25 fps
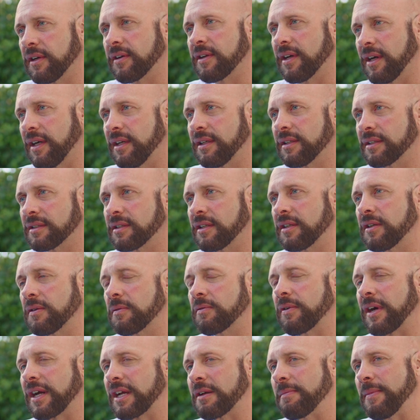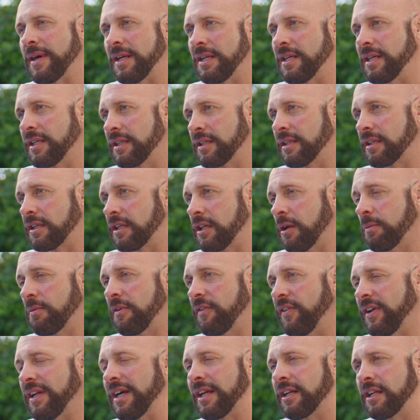Okay. So you're recommending the
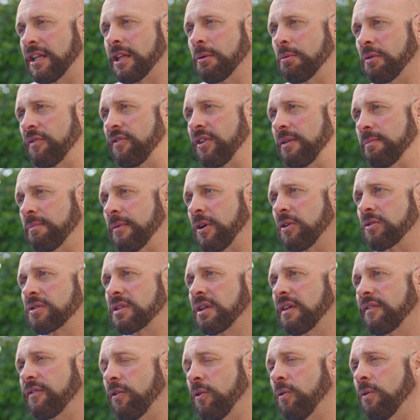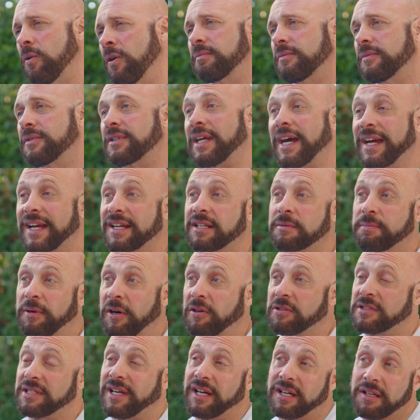clomiphene and clomiphene mostly for, I guess,
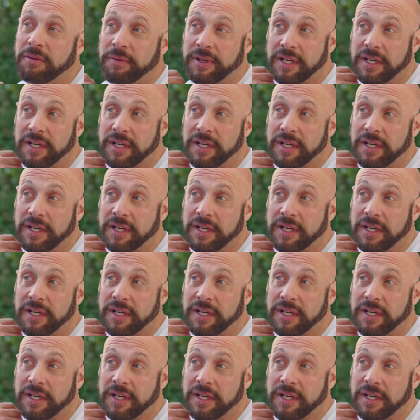post-cycle